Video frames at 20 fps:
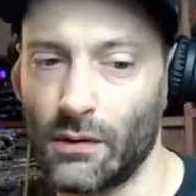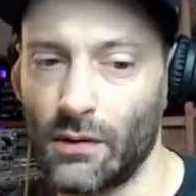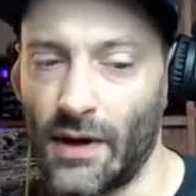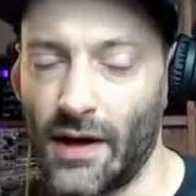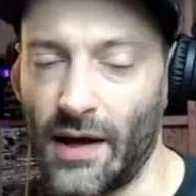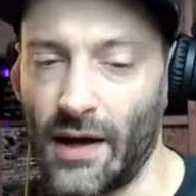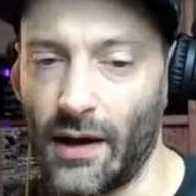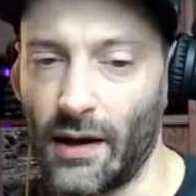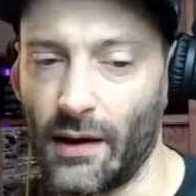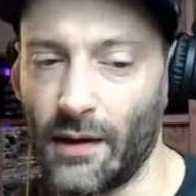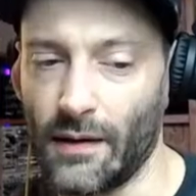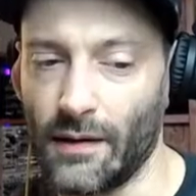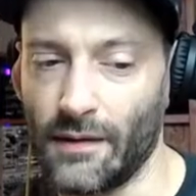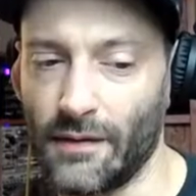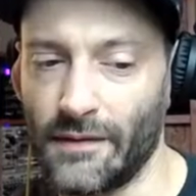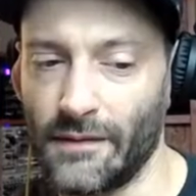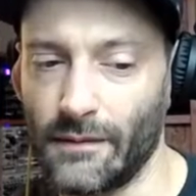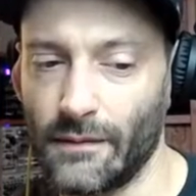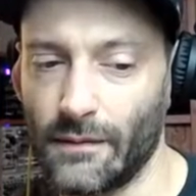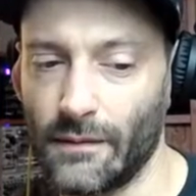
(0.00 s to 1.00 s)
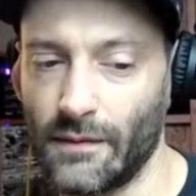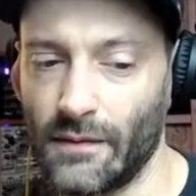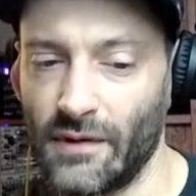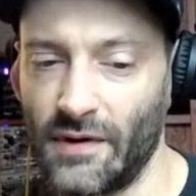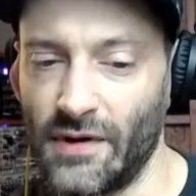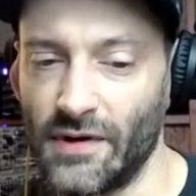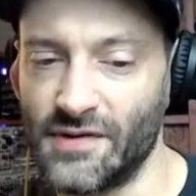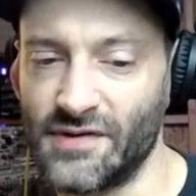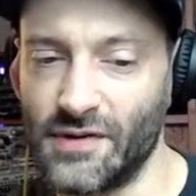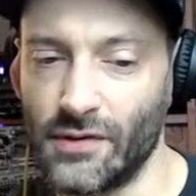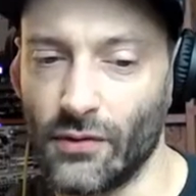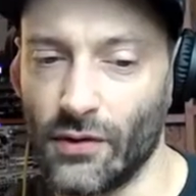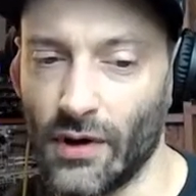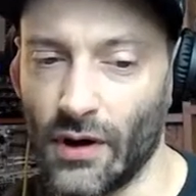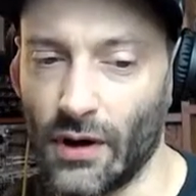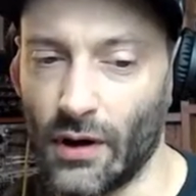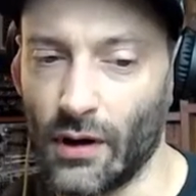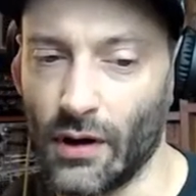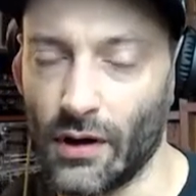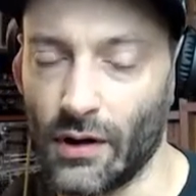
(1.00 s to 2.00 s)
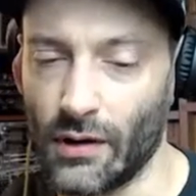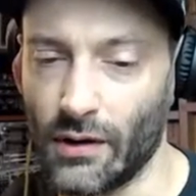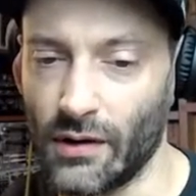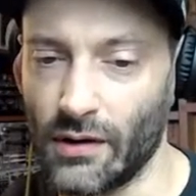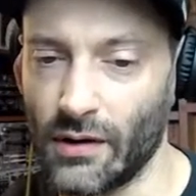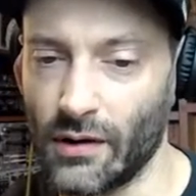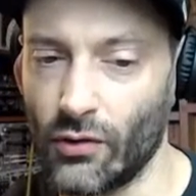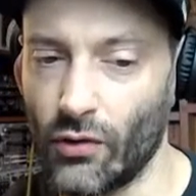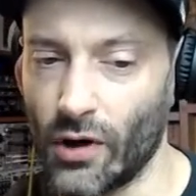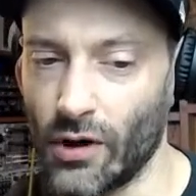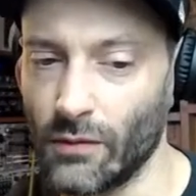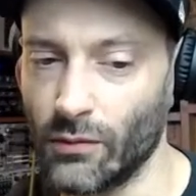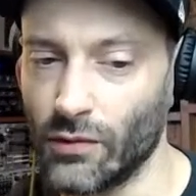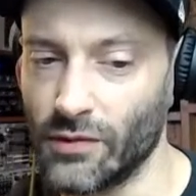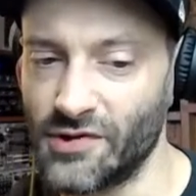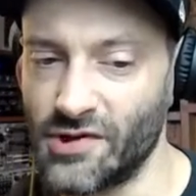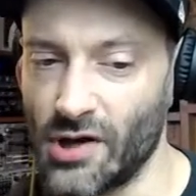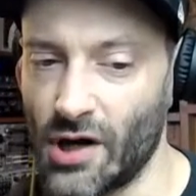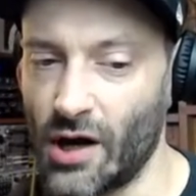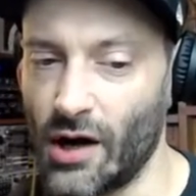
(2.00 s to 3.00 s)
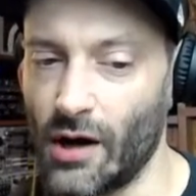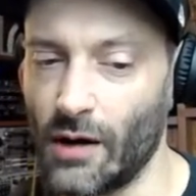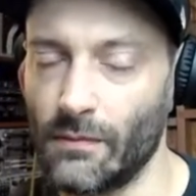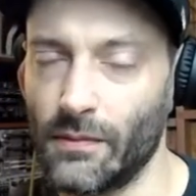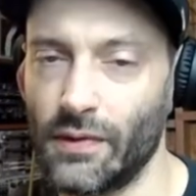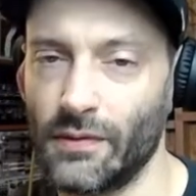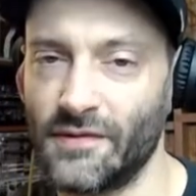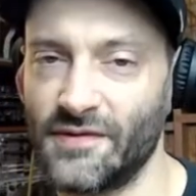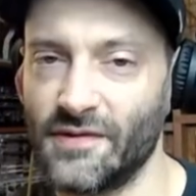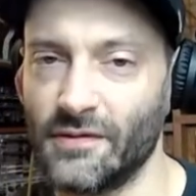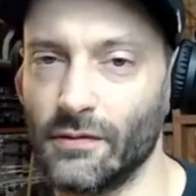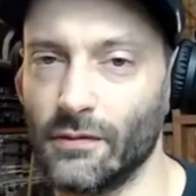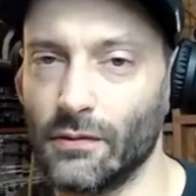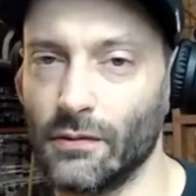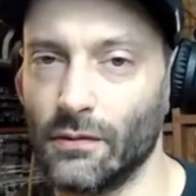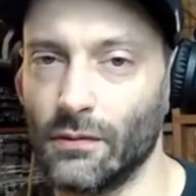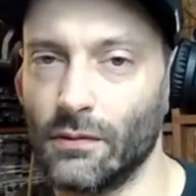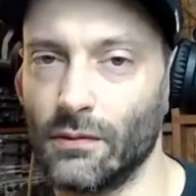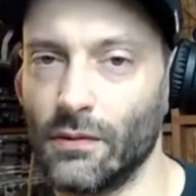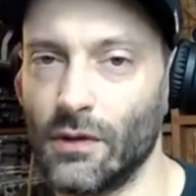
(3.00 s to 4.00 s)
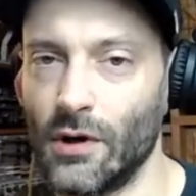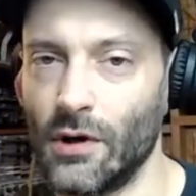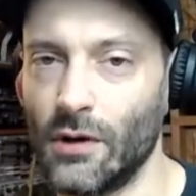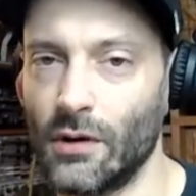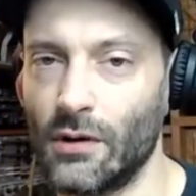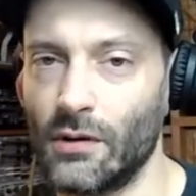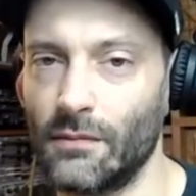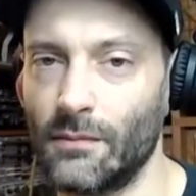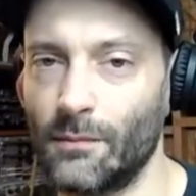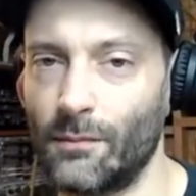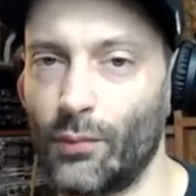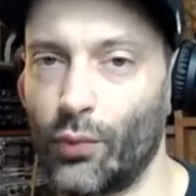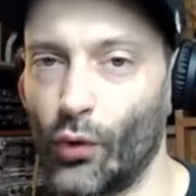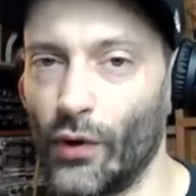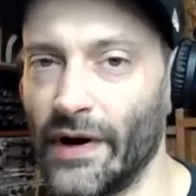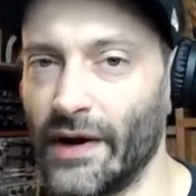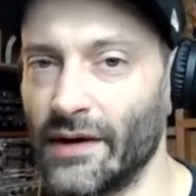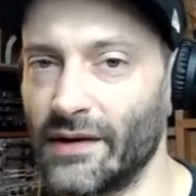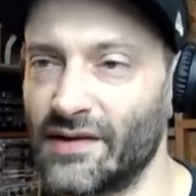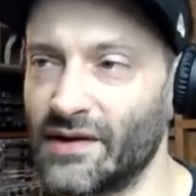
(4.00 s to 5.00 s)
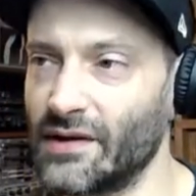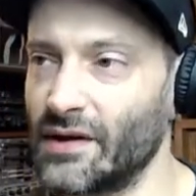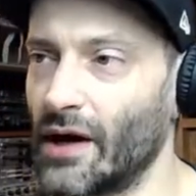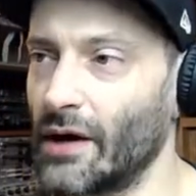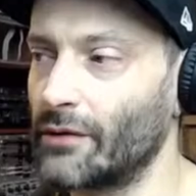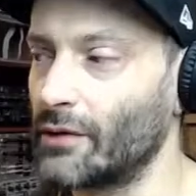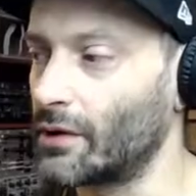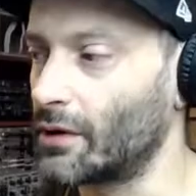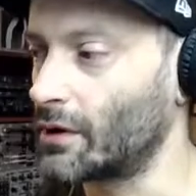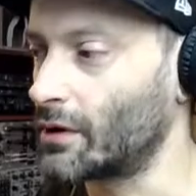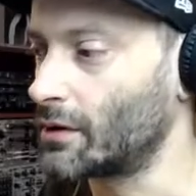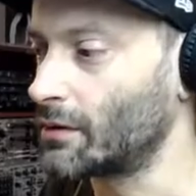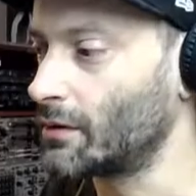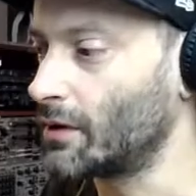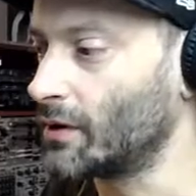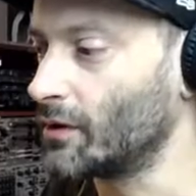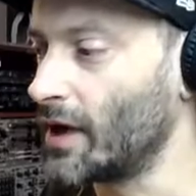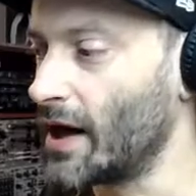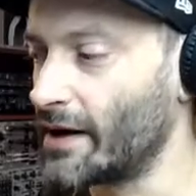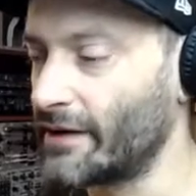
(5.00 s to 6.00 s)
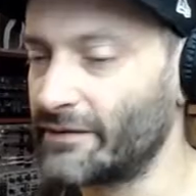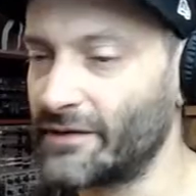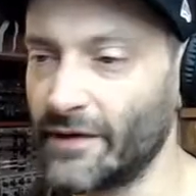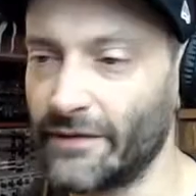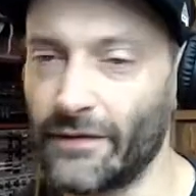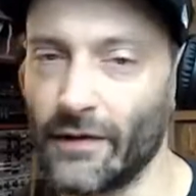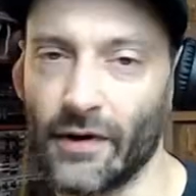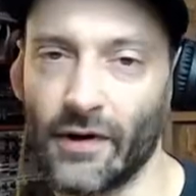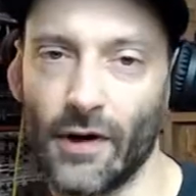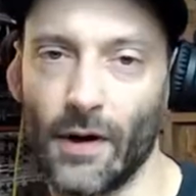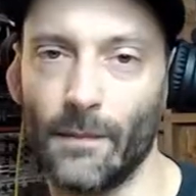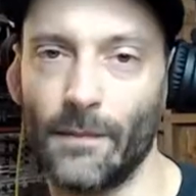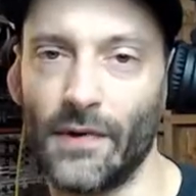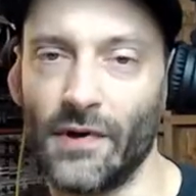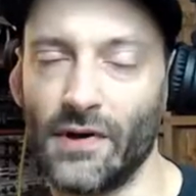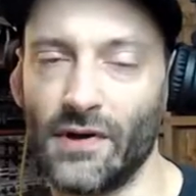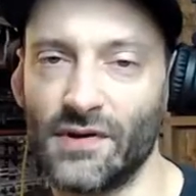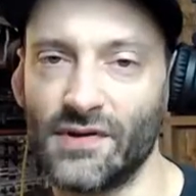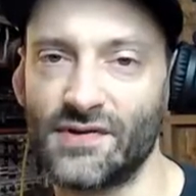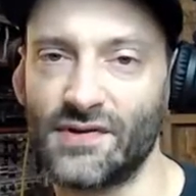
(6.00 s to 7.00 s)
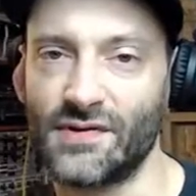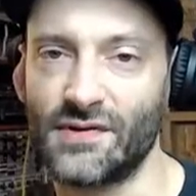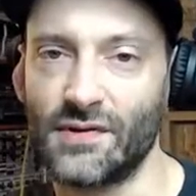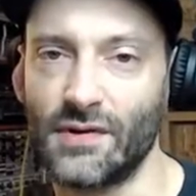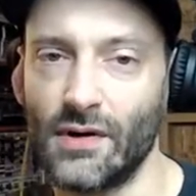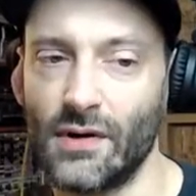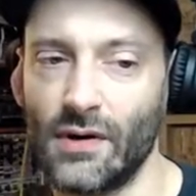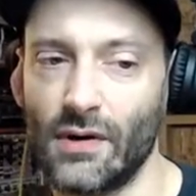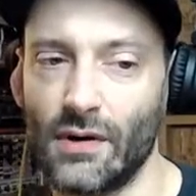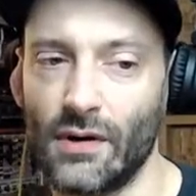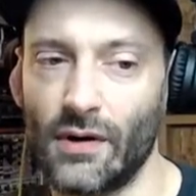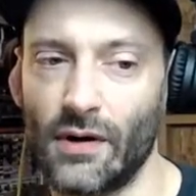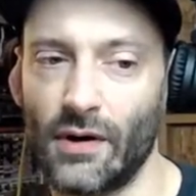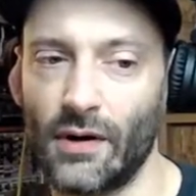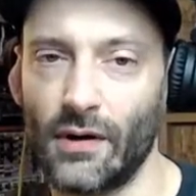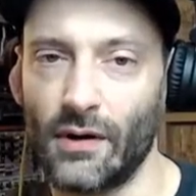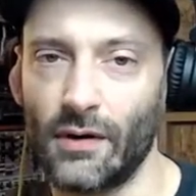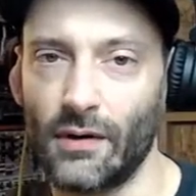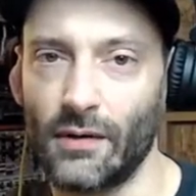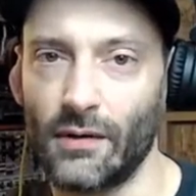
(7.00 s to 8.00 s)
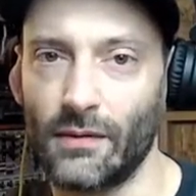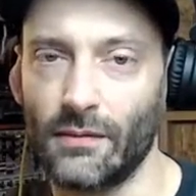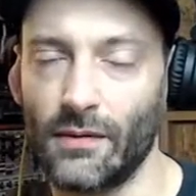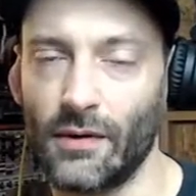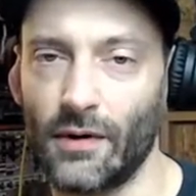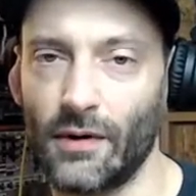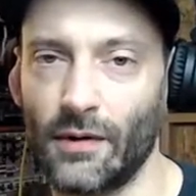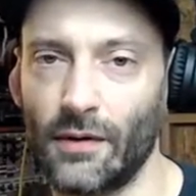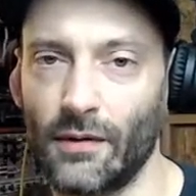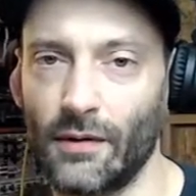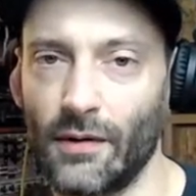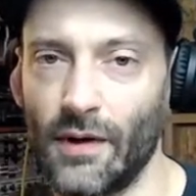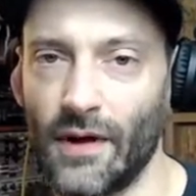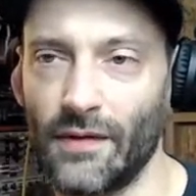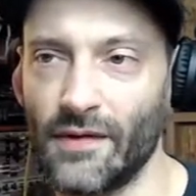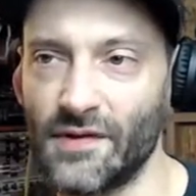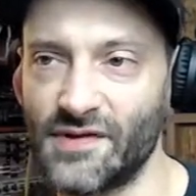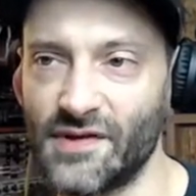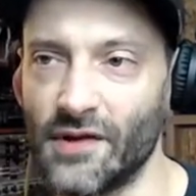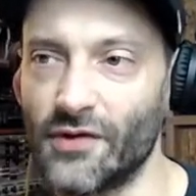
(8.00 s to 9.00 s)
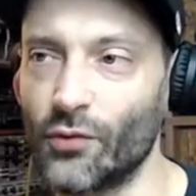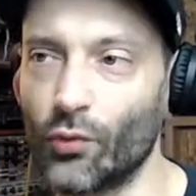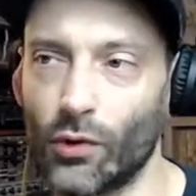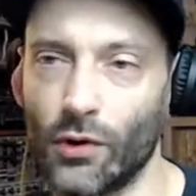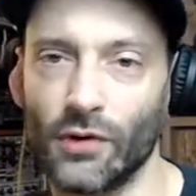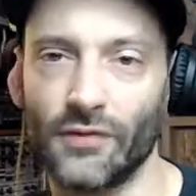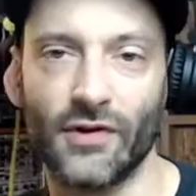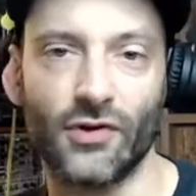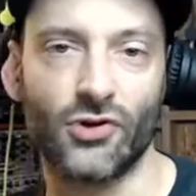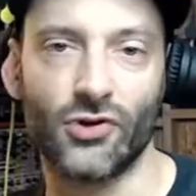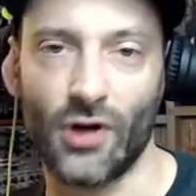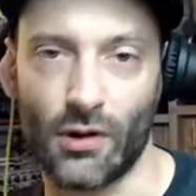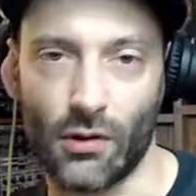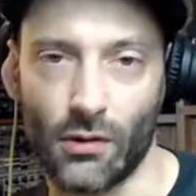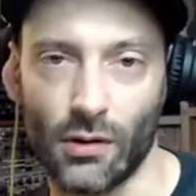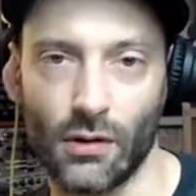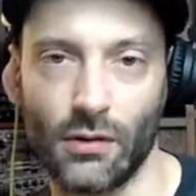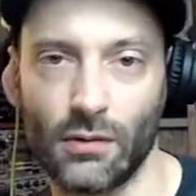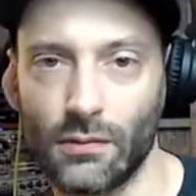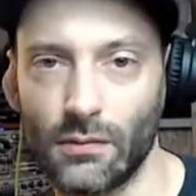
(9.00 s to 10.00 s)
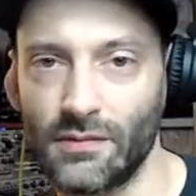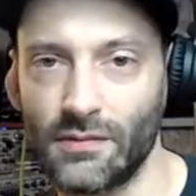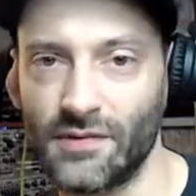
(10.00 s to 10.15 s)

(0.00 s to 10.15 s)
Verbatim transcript: And he's doing uh, an incredible job to bring together a lot of different companies uh, uh, and the synth world in general,